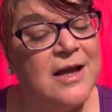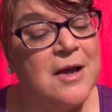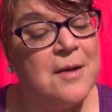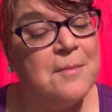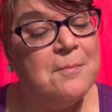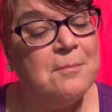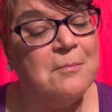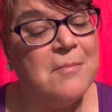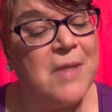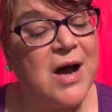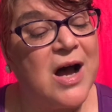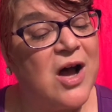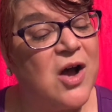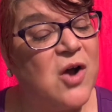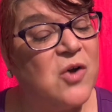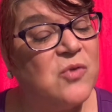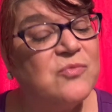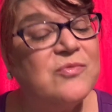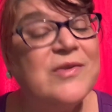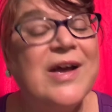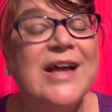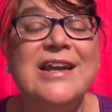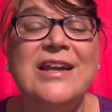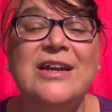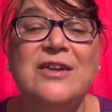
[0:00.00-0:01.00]
Ma
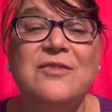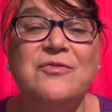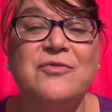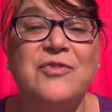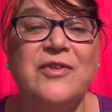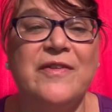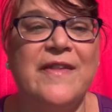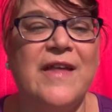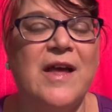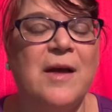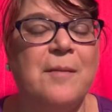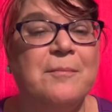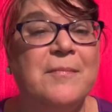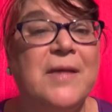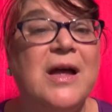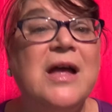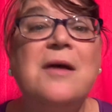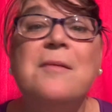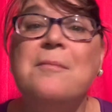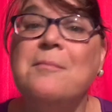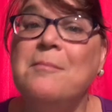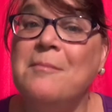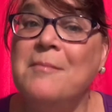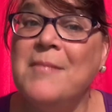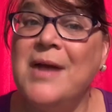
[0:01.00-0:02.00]
read it for them.
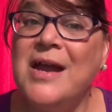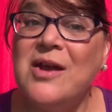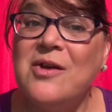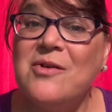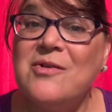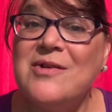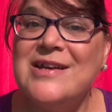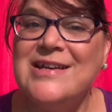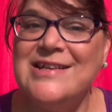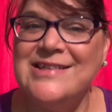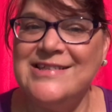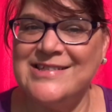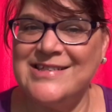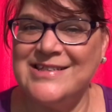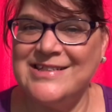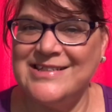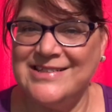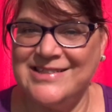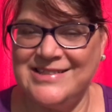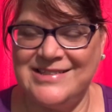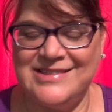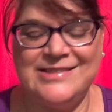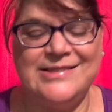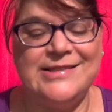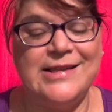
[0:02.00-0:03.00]
Mary's
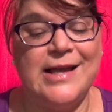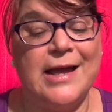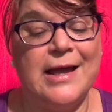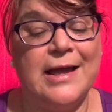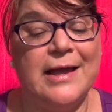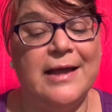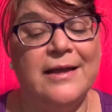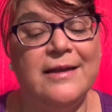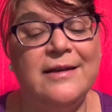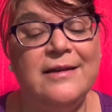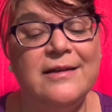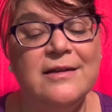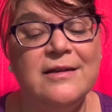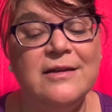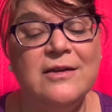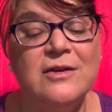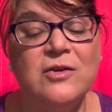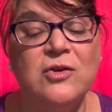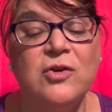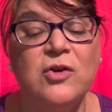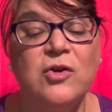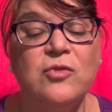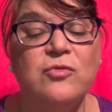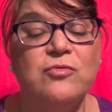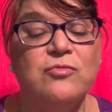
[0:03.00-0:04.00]
said,
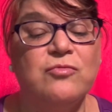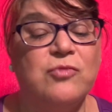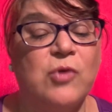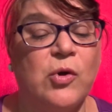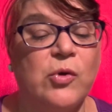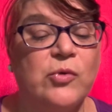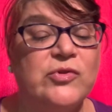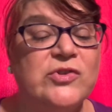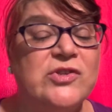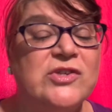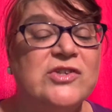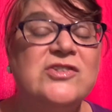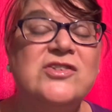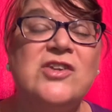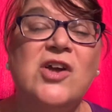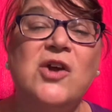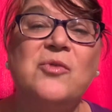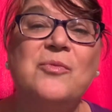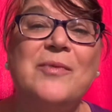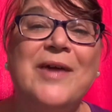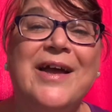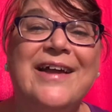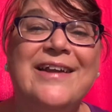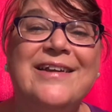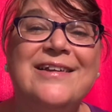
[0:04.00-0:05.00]
"Roses are
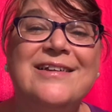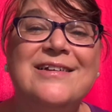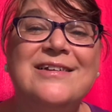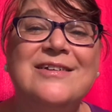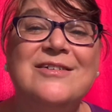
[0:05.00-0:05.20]
red,